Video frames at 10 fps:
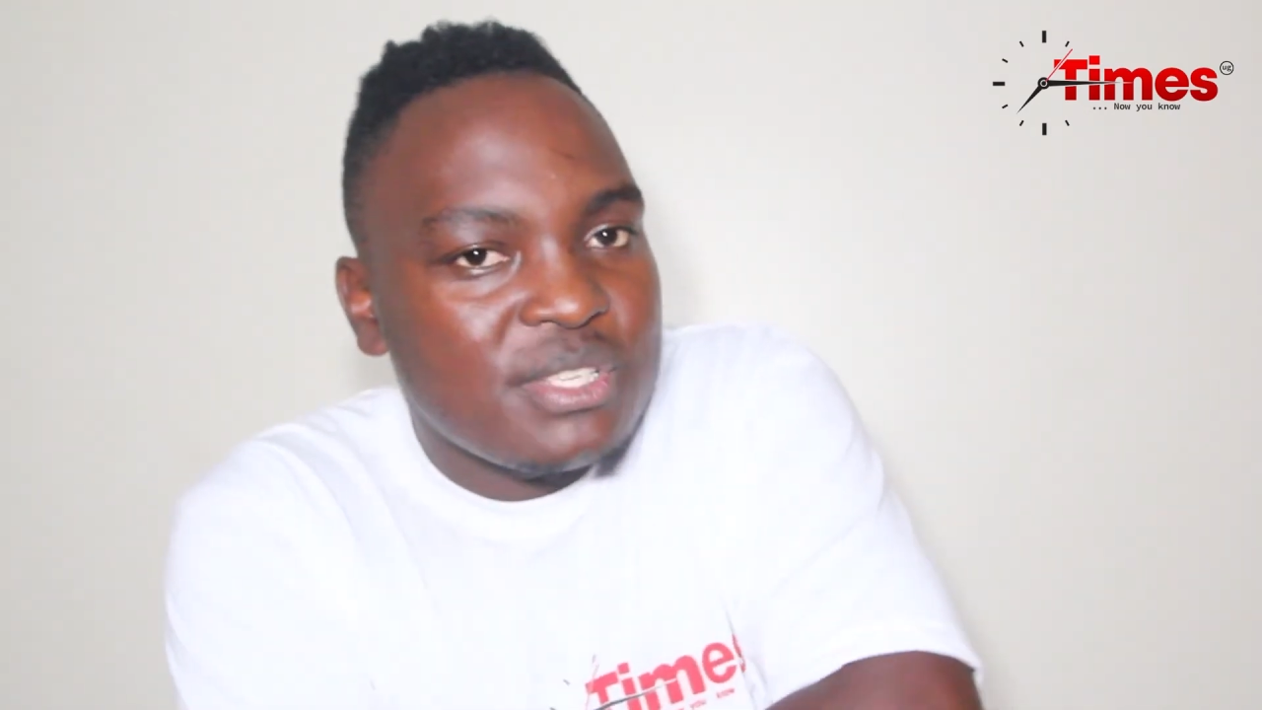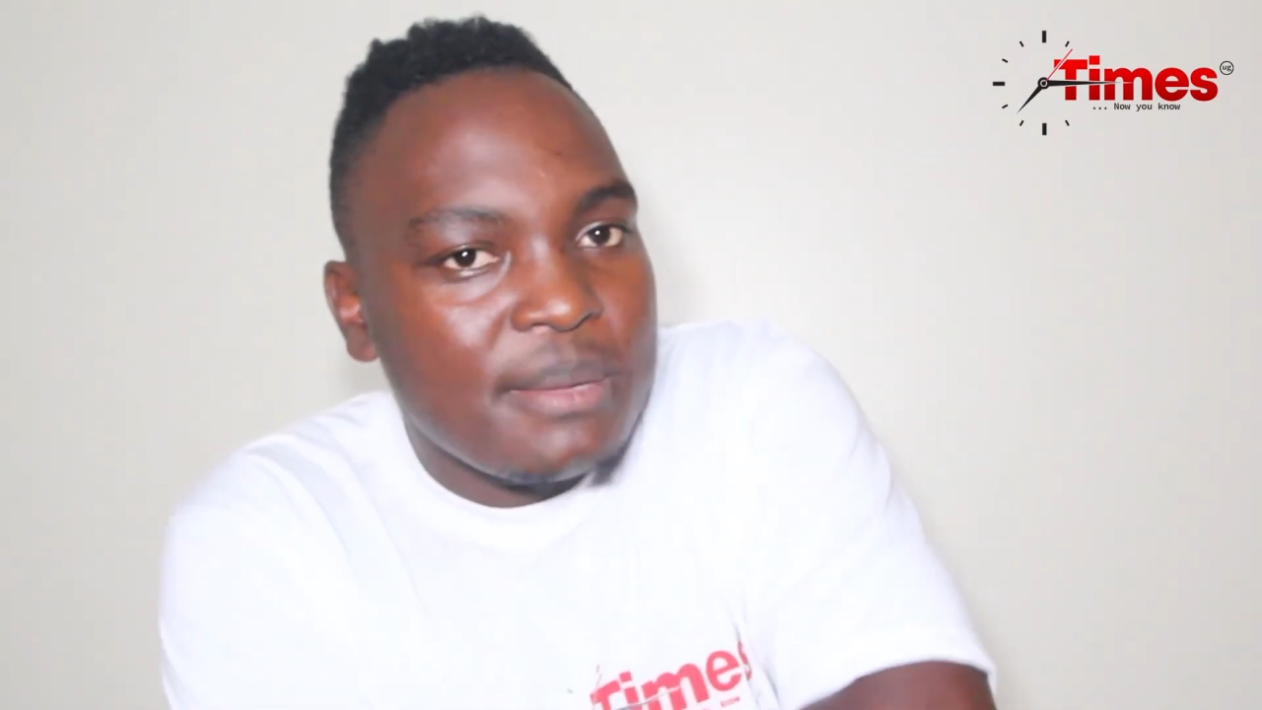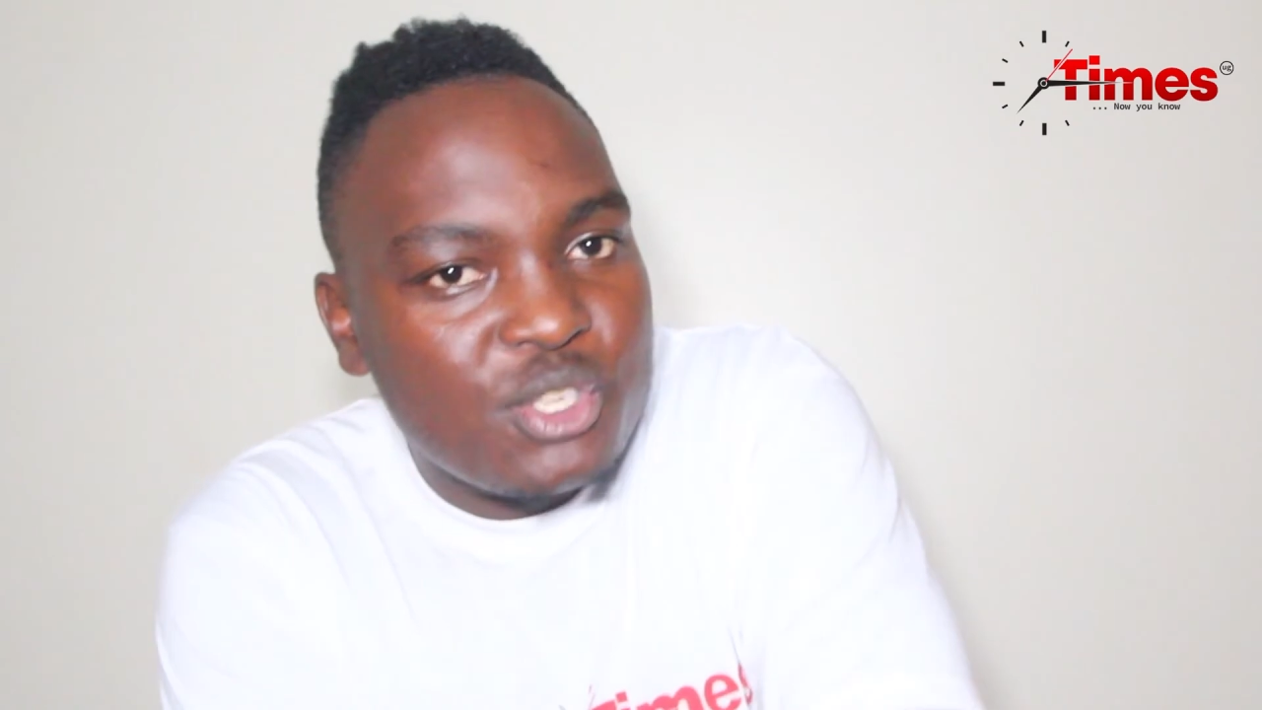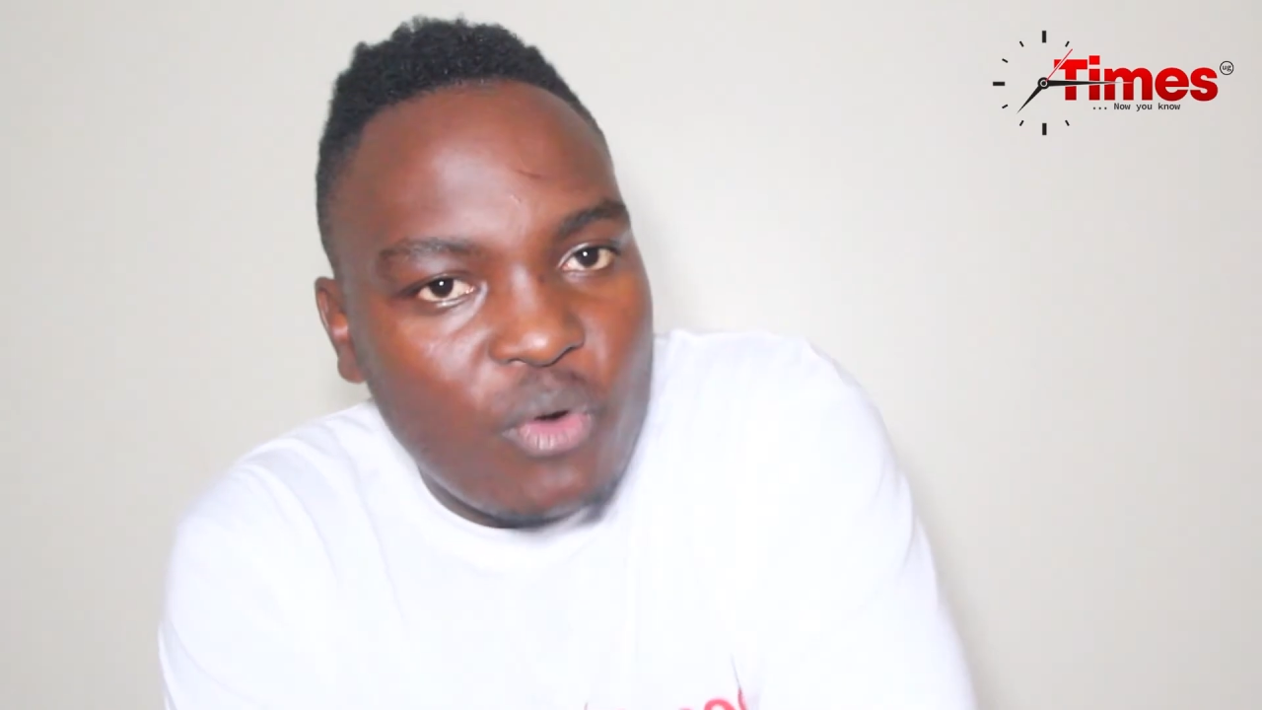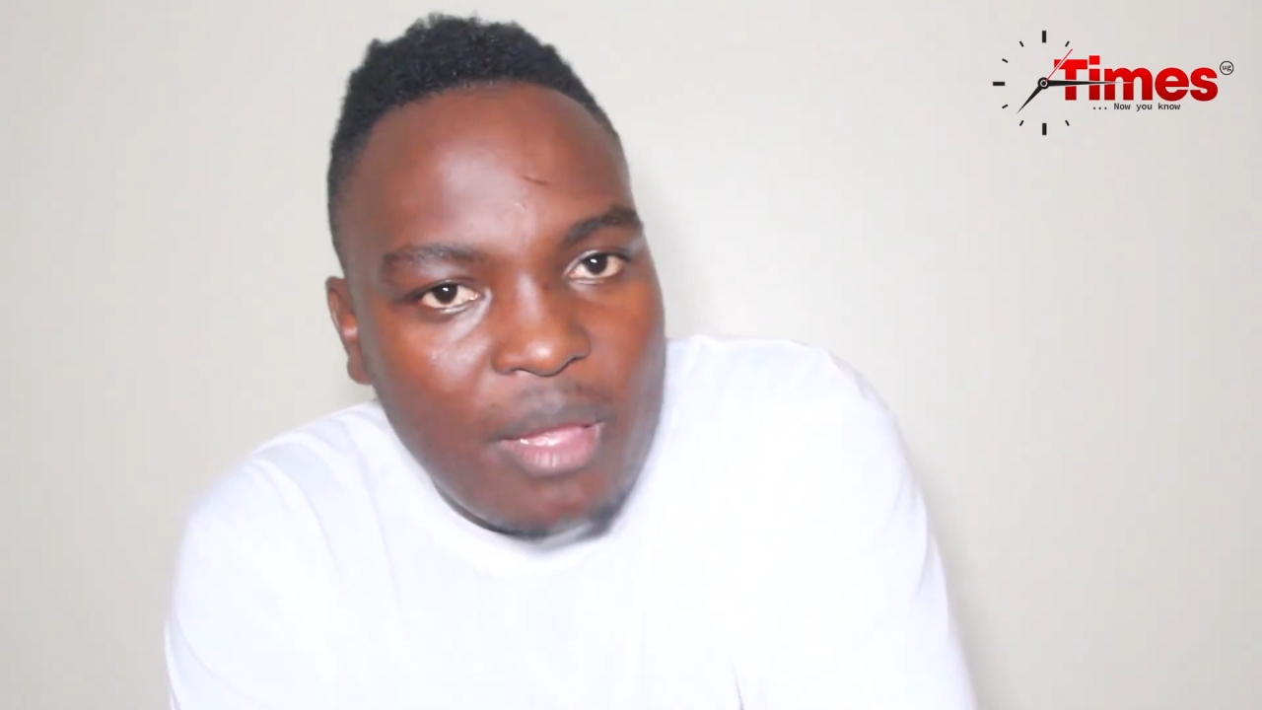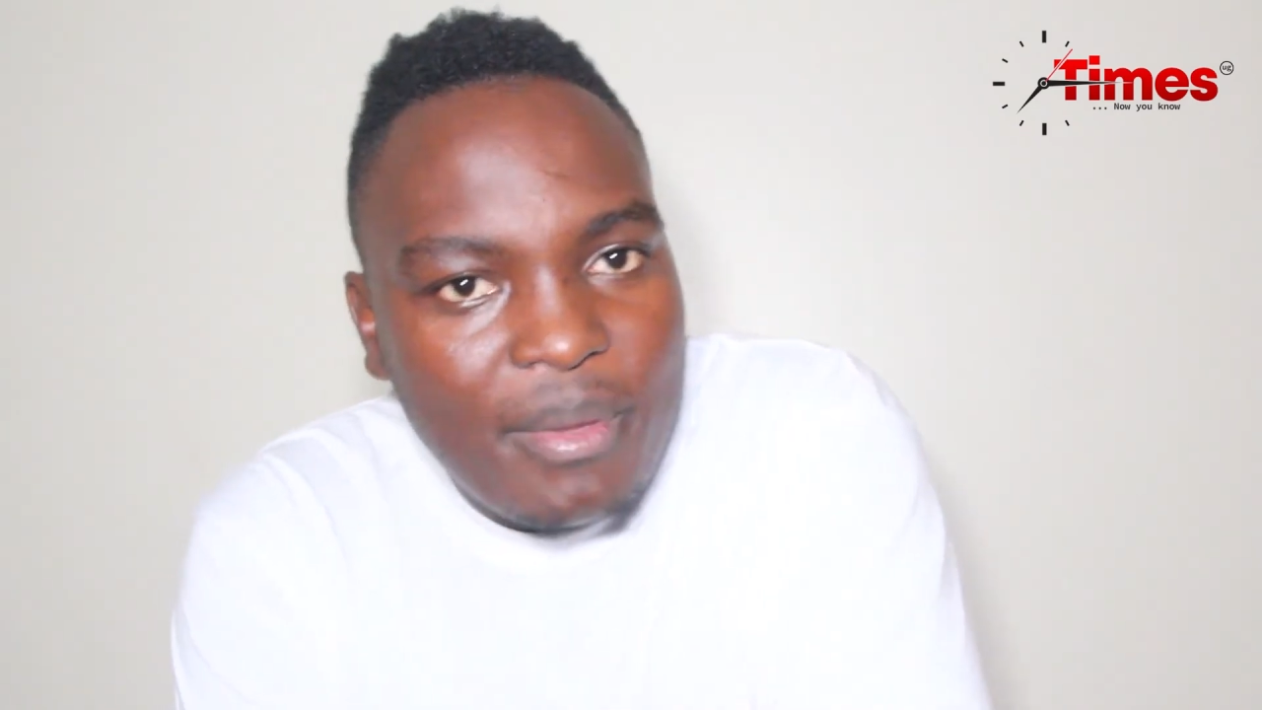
subscribe